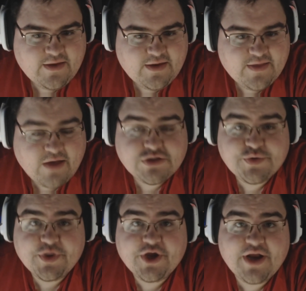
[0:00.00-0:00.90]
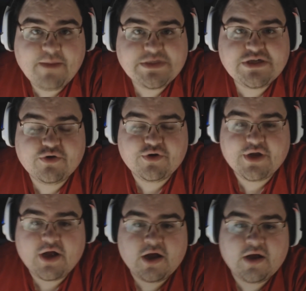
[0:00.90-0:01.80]
that was a really good episode.
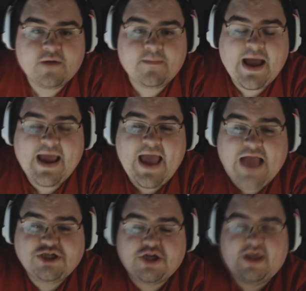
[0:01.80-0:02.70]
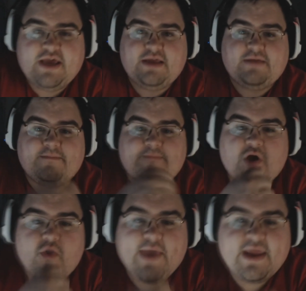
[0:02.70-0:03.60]
Um, I actually
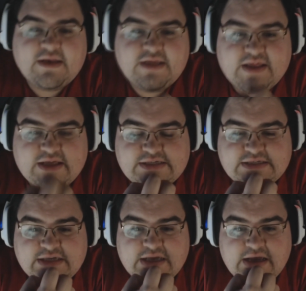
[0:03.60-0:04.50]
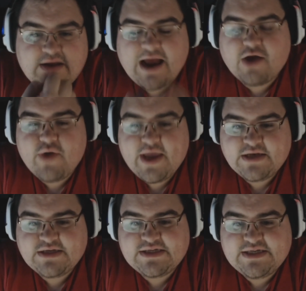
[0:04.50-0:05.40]
going into this, not going
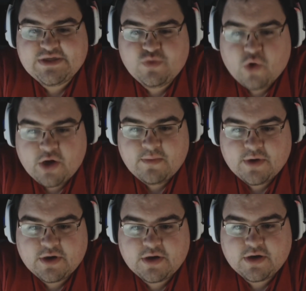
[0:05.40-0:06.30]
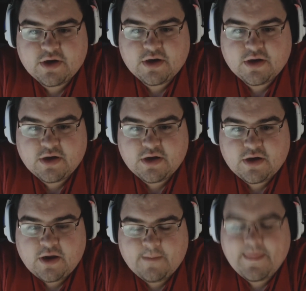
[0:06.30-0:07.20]
into season one, but
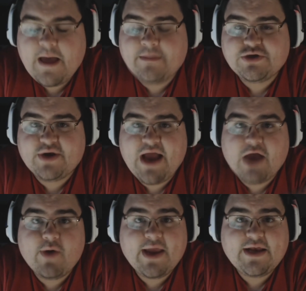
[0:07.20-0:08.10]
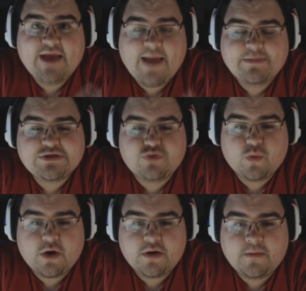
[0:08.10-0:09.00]
um, I'm sorry, not going into episode
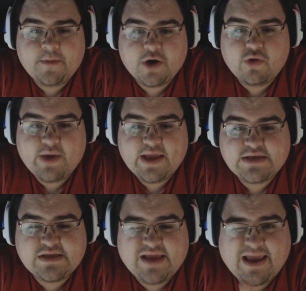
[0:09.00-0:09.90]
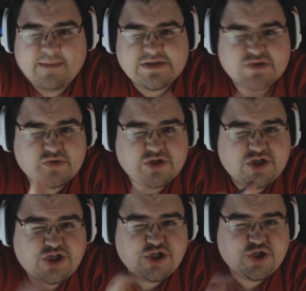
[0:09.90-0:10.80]
one, but going into like episode
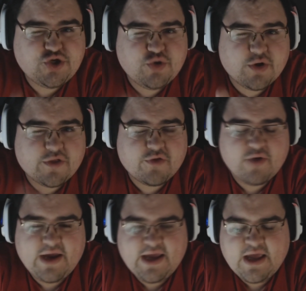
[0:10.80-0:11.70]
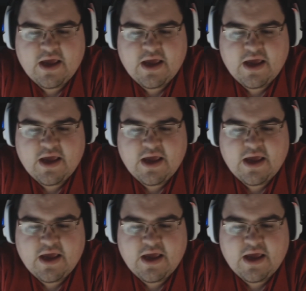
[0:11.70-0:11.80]
two or three.